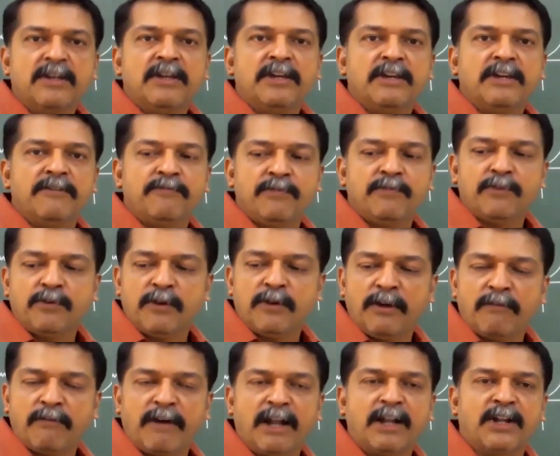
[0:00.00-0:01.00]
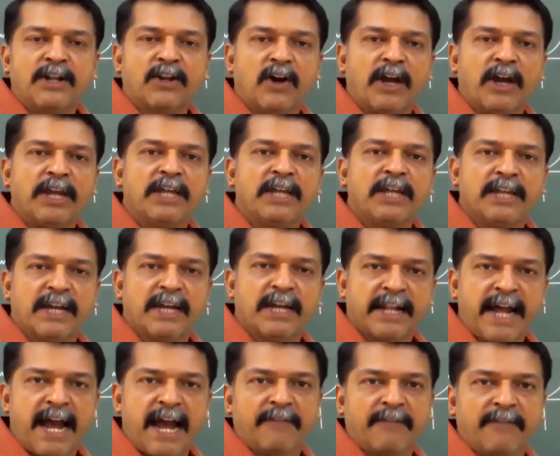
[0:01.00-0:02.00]
If while drawing the
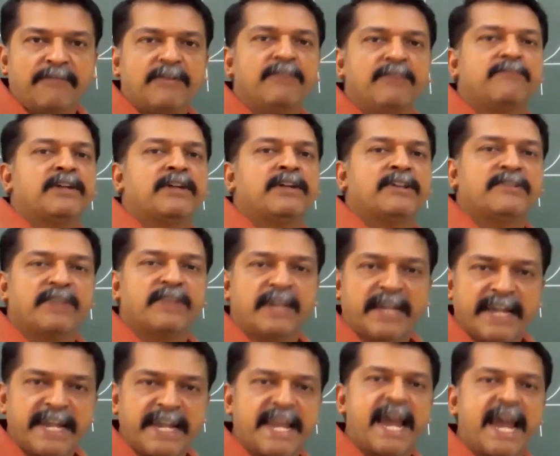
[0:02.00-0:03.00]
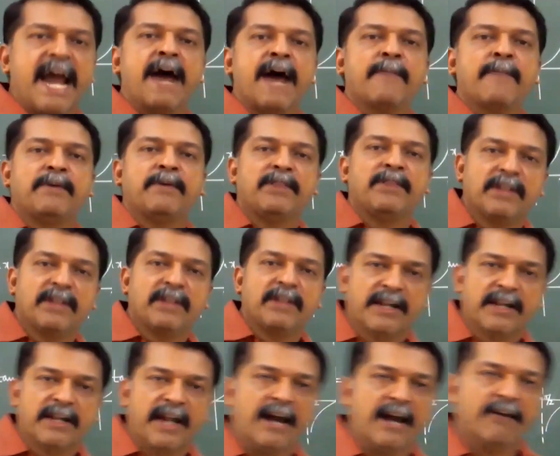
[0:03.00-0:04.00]
graph, if there is a gap in the
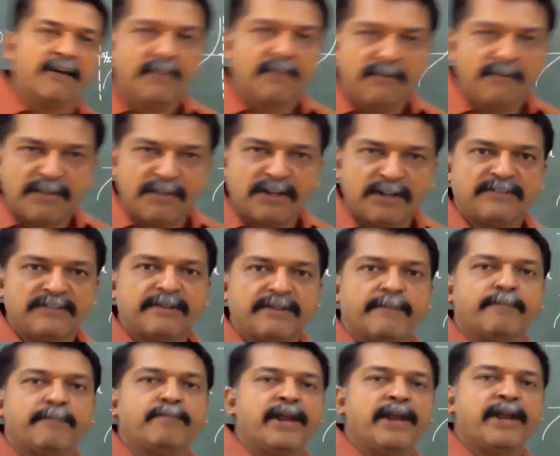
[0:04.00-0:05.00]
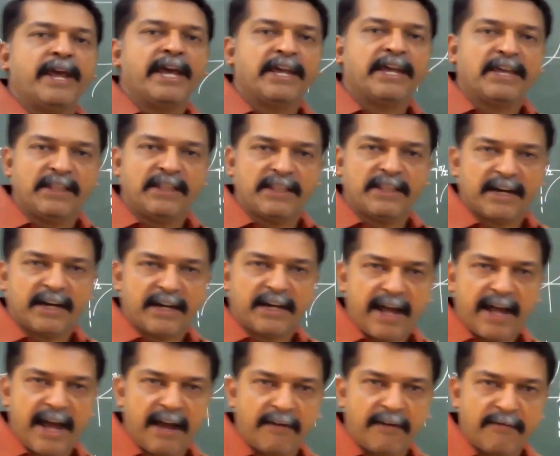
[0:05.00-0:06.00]
graph, if there is a break in the
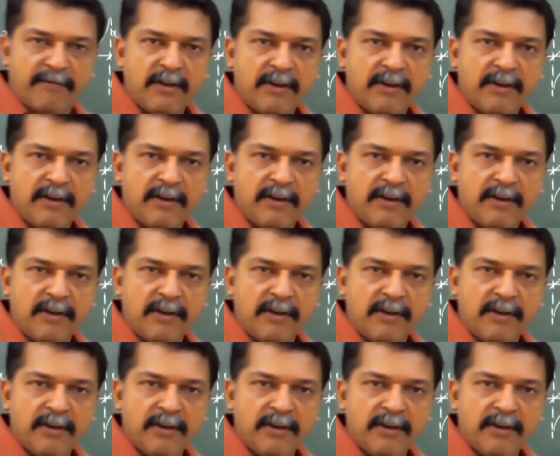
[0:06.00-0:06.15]
graph,